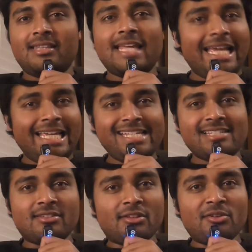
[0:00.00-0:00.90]
There
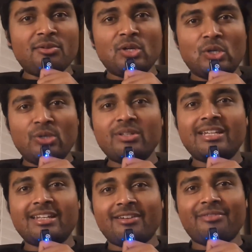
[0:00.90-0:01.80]
is no good
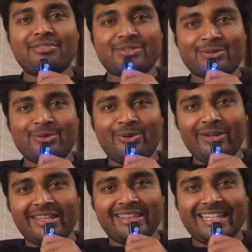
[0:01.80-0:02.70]
enough
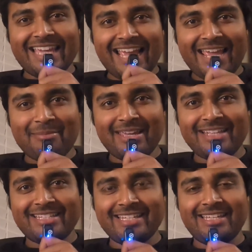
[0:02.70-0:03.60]
score in the
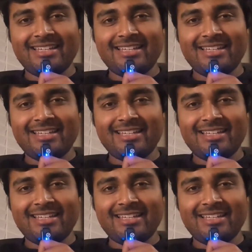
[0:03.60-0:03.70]
MAT,